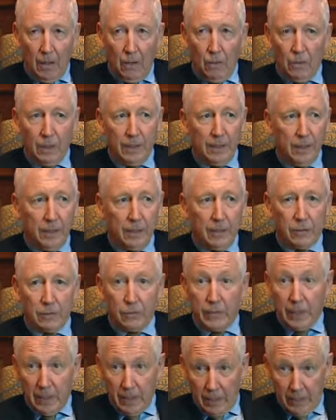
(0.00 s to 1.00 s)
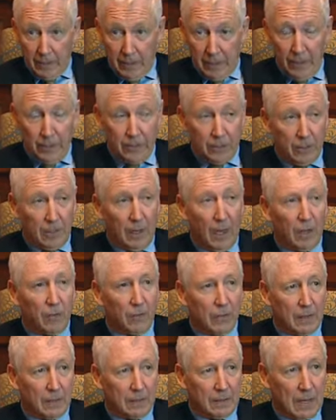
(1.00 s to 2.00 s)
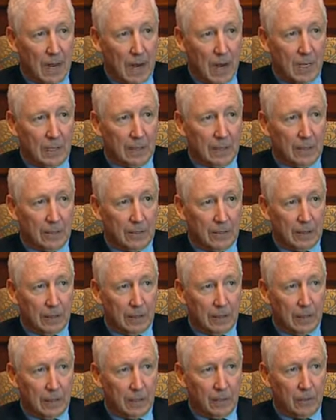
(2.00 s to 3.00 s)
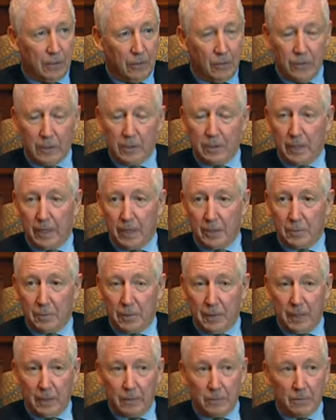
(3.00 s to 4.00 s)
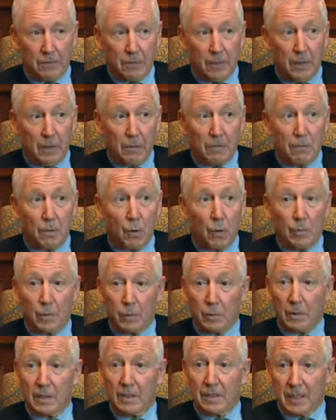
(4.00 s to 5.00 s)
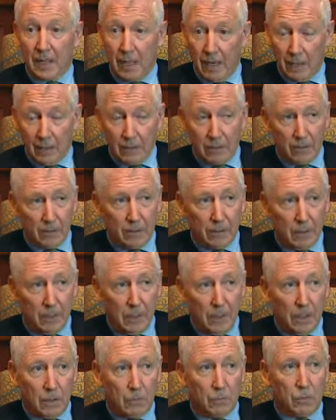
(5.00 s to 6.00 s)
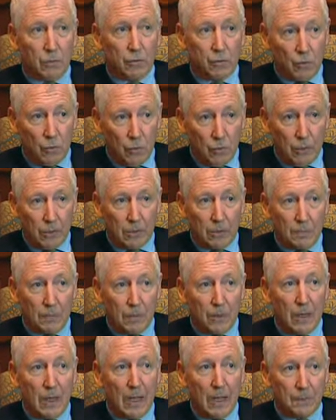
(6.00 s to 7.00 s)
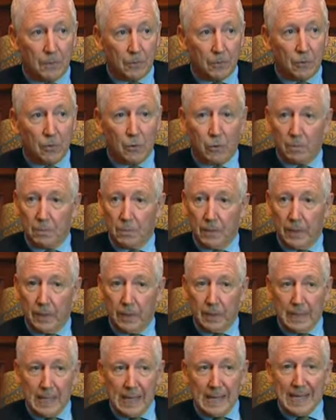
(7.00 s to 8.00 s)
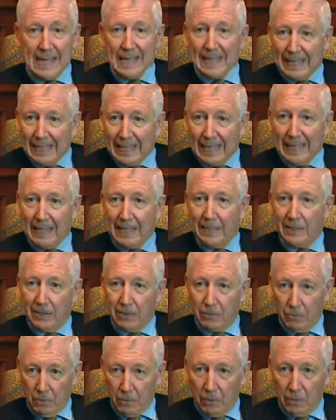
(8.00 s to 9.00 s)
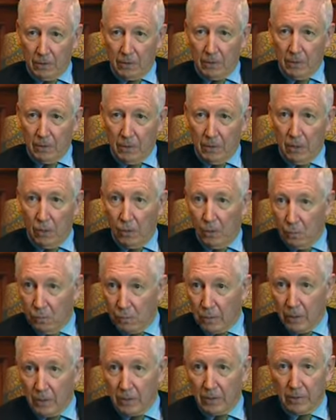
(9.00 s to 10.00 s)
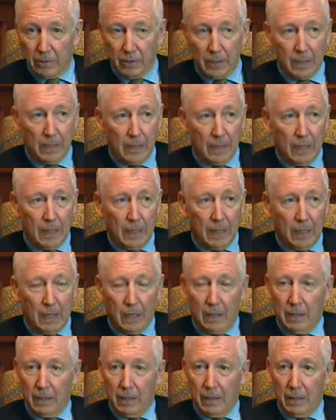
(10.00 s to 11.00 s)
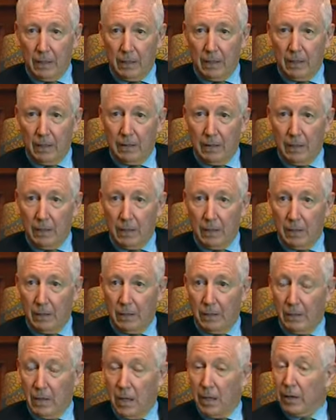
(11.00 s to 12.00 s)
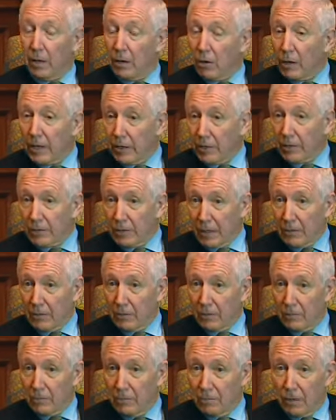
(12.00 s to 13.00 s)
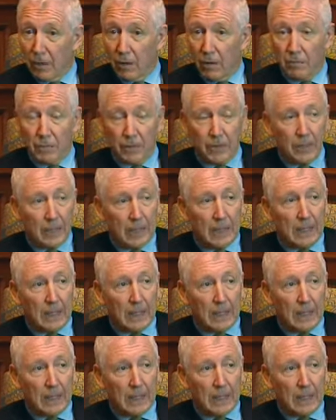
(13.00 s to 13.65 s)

Well, I think there's a realization now that Ireland, uh, through its diaspora, has a very formidable and talented resource that perhaps could be engaged with the home country uh, in, in, in a greater sense of involvement.